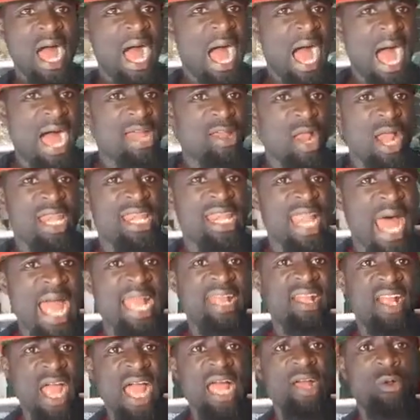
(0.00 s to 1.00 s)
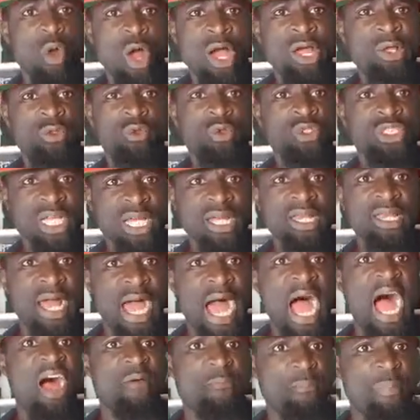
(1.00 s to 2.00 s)
I don't like her going to jail.
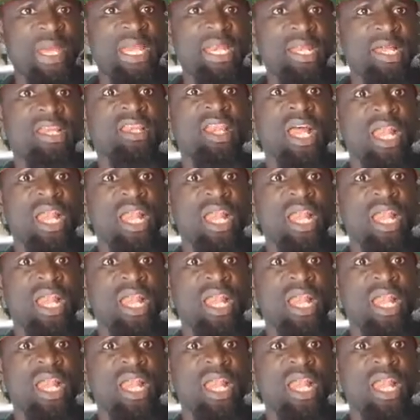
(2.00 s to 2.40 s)
I've been in